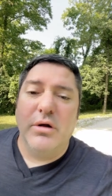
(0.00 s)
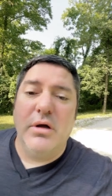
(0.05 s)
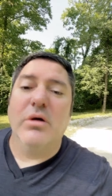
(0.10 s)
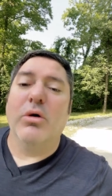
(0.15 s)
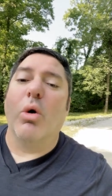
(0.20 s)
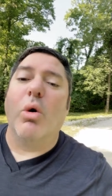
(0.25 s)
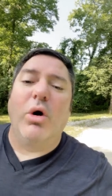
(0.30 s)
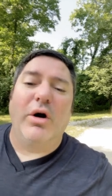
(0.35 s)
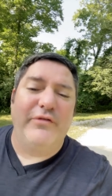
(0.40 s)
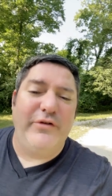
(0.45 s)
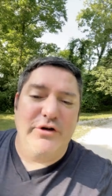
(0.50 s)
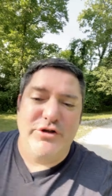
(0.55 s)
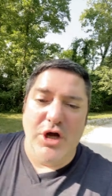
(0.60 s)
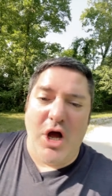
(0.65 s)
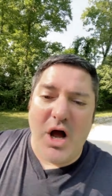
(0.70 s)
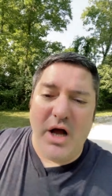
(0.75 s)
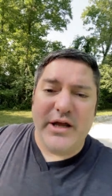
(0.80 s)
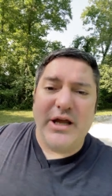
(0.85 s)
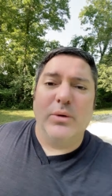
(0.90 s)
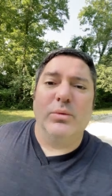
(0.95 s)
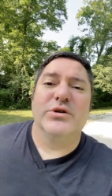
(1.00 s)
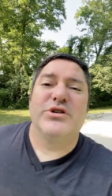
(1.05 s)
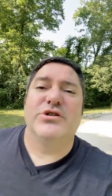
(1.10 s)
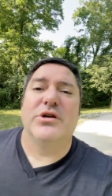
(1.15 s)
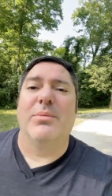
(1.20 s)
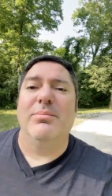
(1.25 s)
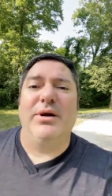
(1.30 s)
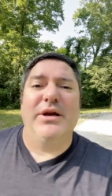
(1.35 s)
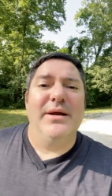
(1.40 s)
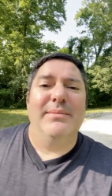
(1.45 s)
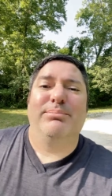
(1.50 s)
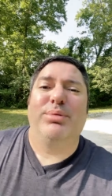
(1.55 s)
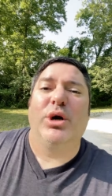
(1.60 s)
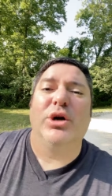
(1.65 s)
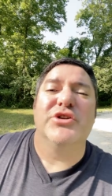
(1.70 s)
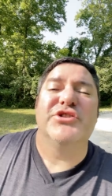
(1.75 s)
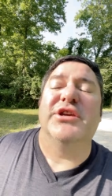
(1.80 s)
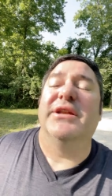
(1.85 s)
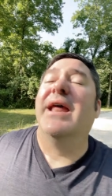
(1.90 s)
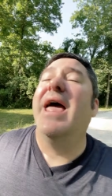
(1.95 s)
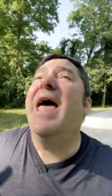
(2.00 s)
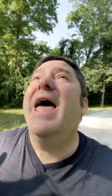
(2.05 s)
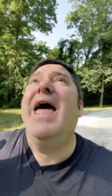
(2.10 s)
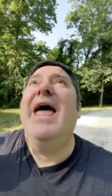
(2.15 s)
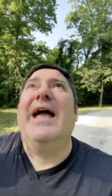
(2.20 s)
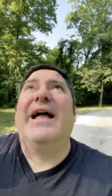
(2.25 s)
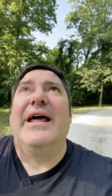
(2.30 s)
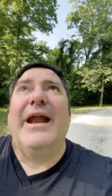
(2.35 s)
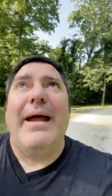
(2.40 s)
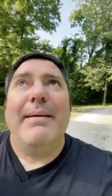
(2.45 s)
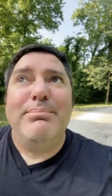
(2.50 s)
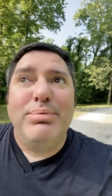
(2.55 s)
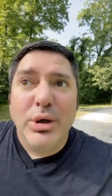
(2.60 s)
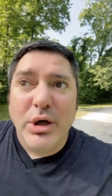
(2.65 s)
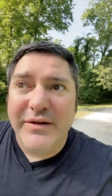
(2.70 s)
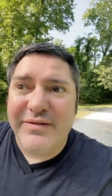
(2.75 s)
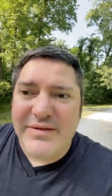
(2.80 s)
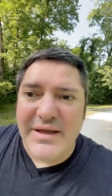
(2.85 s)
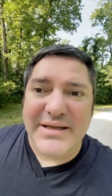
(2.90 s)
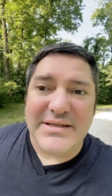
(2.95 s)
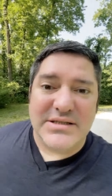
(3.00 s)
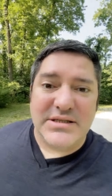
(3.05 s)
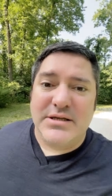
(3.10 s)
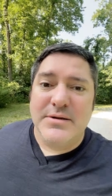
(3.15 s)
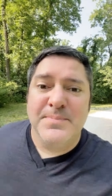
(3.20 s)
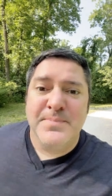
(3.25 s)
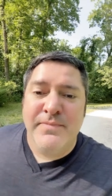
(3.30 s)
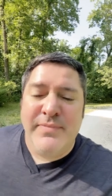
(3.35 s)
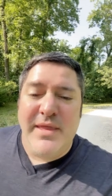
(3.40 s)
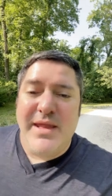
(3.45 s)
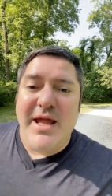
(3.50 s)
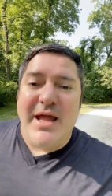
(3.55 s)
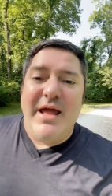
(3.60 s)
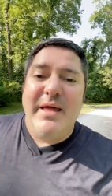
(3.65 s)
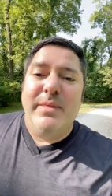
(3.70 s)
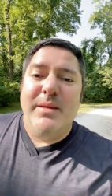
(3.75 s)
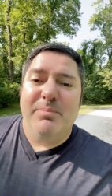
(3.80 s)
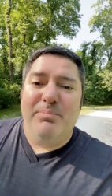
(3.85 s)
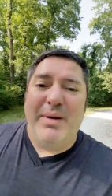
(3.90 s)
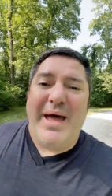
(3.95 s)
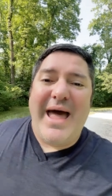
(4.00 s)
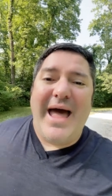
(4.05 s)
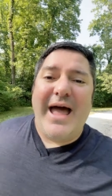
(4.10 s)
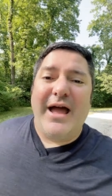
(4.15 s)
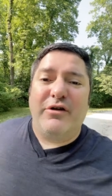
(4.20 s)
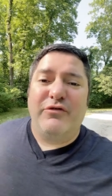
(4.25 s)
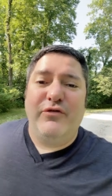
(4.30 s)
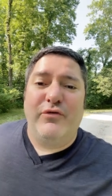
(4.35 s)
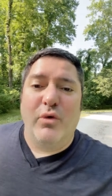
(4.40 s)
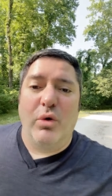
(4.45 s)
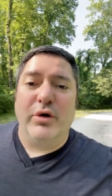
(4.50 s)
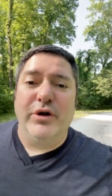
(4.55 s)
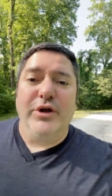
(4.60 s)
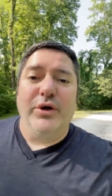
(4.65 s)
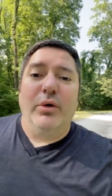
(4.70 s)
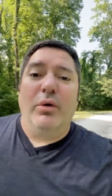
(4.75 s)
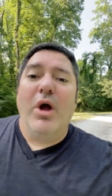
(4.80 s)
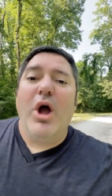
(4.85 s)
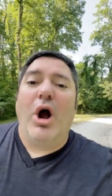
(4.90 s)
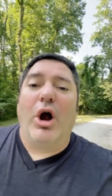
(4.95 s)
Or if you're talking with somebody in person, can I put this in the bag for you?